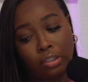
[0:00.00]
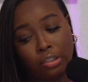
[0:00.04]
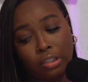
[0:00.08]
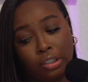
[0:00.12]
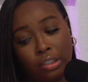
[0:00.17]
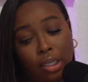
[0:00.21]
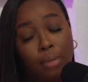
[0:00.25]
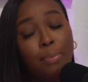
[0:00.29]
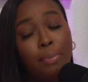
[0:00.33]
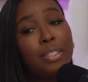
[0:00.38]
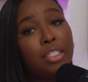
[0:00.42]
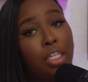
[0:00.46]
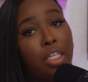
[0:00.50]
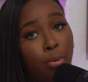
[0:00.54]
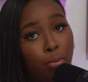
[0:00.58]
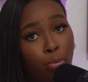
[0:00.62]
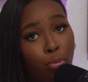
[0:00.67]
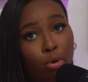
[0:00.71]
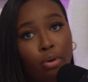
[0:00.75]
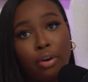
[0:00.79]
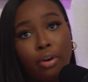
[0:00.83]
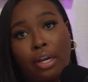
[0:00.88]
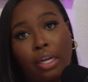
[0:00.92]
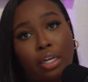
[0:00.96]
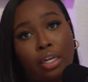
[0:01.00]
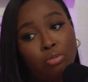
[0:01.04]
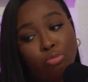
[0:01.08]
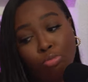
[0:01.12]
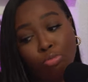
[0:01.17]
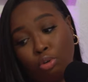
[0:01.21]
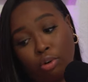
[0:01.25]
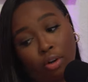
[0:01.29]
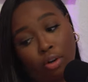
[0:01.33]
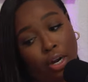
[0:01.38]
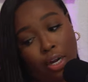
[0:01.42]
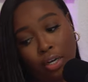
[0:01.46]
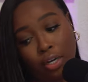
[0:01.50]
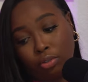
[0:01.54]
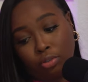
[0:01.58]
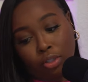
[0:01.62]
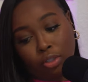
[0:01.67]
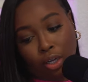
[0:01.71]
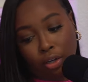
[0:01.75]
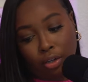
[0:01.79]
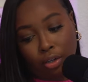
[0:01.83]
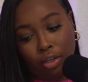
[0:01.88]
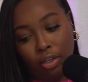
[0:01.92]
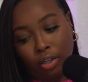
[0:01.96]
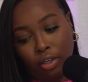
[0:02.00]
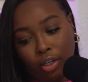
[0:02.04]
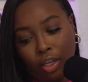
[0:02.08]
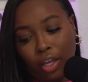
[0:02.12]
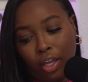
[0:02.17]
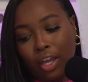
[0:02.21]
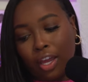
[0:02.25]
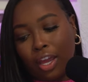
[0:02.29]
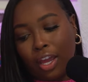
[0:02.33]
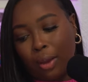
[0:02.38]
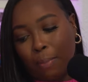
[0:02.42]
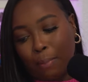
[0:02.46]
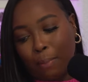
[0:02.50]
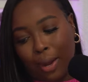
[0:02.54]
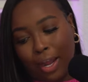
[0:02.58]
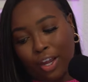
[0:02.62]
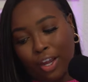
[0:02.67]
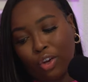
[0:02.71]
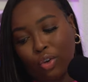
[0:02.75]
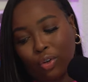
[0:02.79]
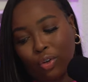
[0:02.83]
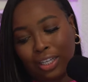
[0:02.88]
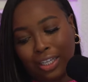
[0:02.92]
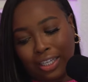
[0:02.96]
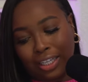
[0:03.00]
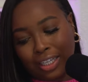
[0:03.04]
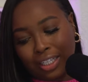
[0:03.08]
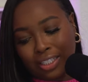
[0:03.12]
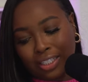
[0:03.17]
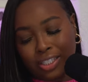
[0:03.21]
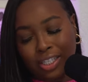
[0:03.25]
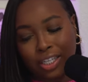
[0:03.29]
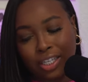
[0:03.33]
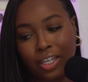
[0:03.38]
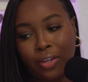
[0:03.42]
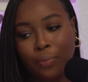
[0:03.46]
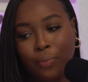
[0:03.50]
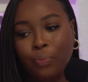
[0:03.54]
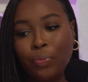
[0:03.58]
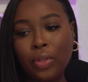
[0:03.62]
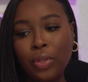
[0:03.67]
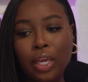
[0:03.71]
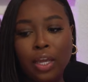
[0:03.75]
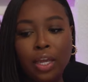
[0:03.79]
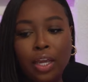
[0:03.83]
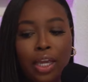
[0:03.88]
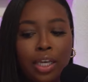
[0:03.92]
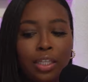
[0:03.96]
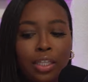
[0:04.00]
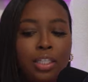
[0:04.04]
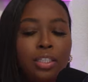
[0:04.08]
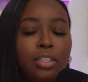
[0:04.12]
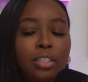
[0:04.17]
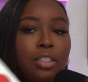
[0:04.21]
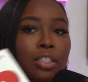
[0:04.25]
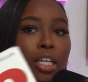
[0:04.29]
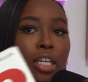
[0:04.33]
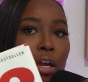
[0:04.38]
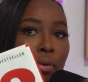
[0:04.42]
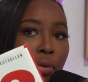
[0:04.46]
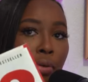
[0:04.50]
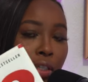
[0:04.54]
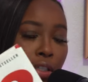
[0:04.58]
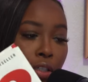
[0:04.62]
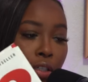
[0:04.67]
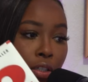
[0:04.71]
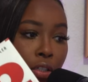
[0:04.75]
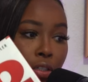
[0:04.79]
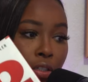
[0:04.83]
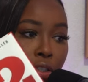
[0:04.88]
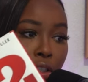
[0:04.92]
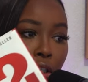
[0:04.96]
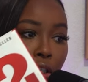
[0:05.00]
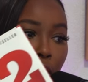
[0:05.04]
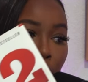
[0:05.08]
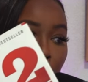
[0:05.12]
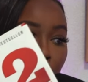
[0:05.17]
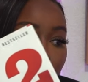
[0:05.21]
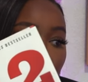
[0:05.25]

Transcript: Let me say Morin, because moron don't sound good, and Michael Lennington. And this is how it looks if you're